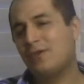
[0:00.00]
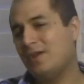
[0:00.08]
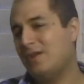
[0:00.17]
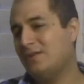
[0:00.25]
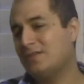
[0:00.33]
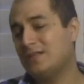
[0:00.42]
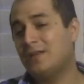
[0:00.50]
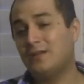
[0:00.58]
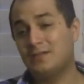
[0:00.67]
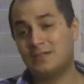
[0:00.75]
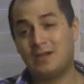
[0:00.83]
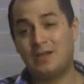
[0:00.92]
Oh yes, it
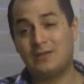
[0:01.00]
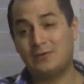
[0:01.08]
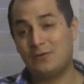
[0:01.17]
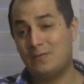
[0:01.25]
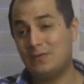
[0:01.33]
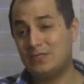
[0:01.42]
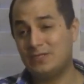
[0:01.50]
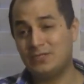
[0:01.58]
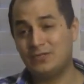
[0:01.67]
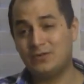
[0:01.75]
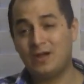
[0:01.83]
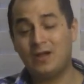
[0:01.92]
is a lot of
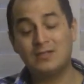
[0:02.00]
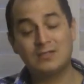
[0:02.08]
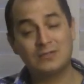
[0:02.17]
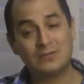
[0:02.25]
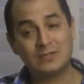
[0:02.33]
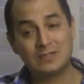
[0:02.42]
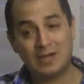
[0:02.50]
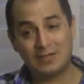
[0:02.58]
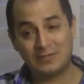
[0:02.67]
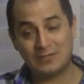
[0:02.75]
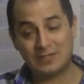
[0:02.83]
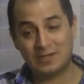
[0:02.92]
competition. I'm so
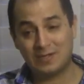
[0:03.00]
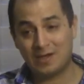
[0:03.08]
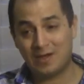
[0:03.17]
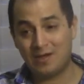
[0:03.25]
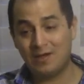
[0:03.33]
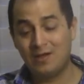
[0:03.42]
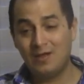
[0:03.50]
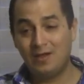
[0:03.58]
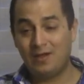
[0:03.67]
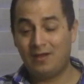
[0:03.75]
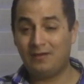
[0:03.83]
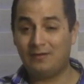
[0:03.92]
sad to say that,
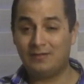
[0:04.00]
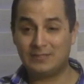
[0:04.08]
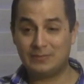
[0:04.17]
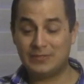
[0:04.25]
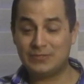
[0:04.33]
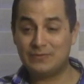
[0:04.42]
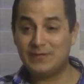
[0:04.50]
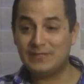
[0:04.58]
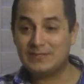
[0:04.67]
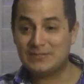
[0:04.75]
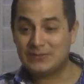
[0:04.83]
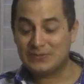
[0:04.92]
and a special
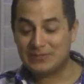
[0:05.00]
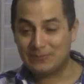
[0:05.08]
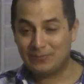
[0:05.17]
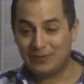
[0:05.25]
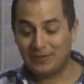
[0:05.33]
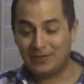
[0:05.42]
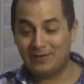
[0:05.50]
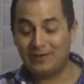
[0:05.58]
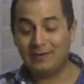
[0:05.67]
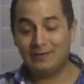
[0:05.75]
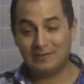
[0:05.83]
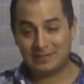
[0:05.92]
message to Sabrina,
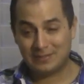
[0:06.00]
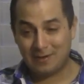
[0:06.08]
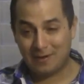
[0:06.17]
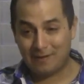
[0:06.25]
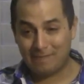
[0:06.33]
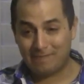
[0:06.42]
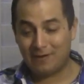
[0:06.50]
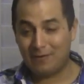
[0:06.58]
it is tough.